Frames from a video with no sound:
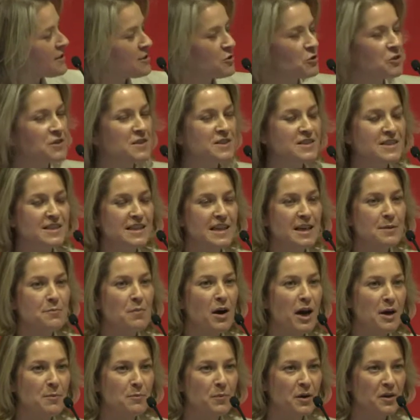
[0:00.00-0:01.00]
you can see
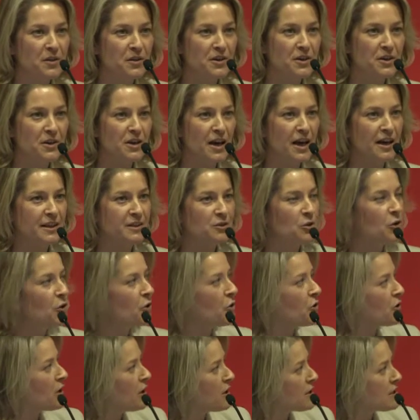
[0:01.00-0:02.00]
my mother and
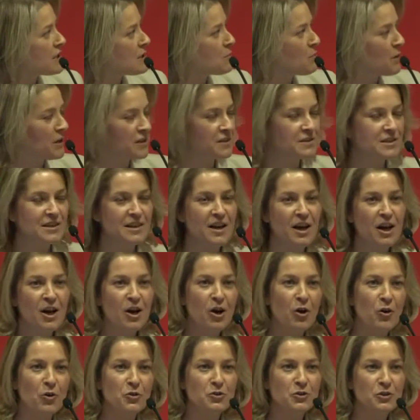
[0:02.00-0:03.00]
her husband
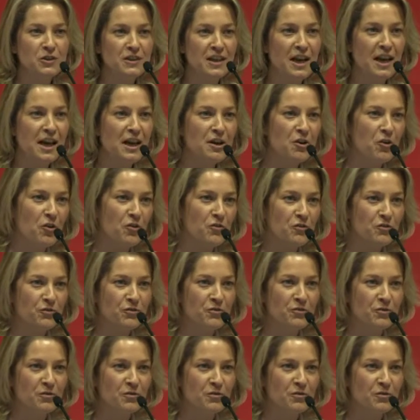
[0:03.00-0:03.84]
on the day of